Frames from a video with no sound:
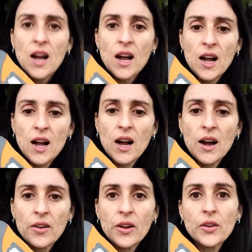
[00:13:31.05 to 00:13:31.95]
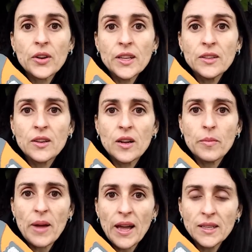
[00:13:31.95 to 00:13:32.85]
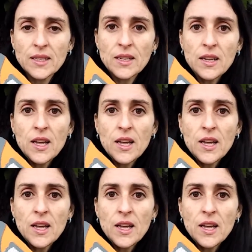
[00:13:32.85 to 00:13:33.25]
are reed beds